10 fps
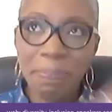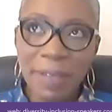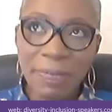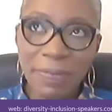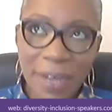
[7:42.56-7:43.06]

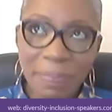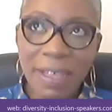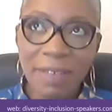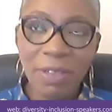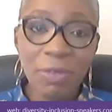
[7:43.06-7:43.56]

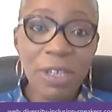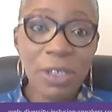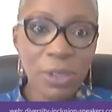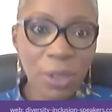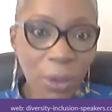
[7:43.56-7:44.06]
The
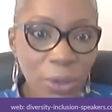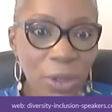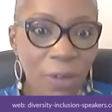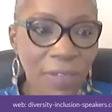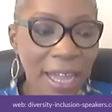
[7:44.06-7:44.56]

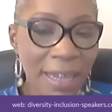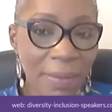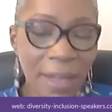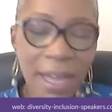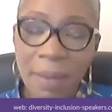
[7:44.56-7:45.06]
result of that
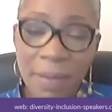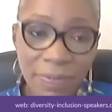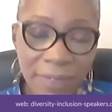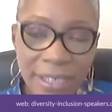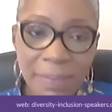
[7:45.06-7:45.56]

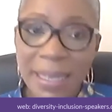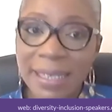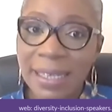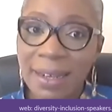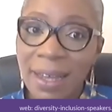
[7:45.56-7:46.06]

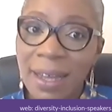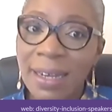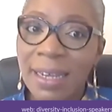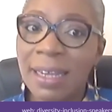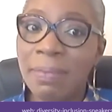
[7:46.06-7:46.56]
investment in
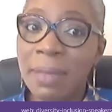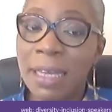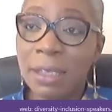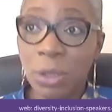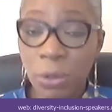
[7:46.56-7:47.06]
learning
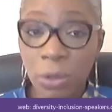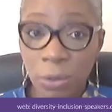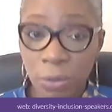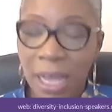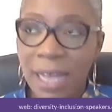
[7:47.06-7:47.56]

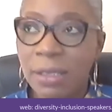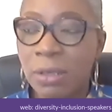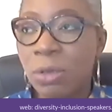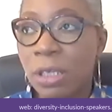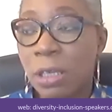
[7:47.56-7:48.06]

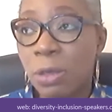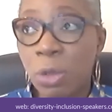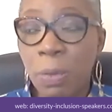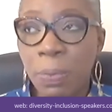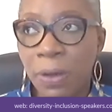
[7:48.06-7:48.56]
has a
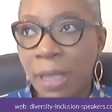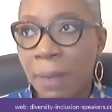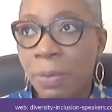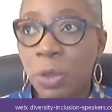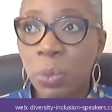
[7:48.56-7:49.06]
two-pronged
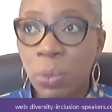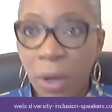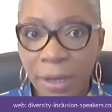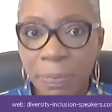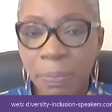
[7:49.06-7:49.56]
approach.
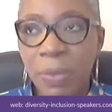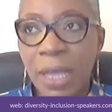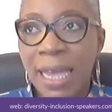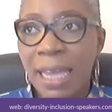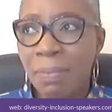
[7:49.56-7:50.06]
One,
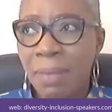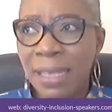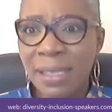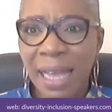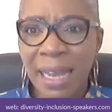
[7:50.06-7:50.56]
it
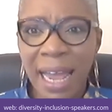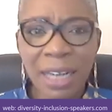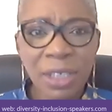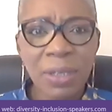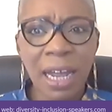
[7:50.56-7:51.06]
means that
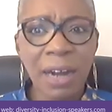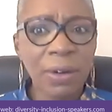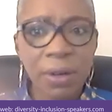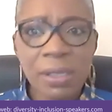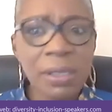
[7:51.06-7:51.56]
actually
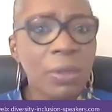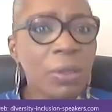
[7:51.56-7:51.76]
across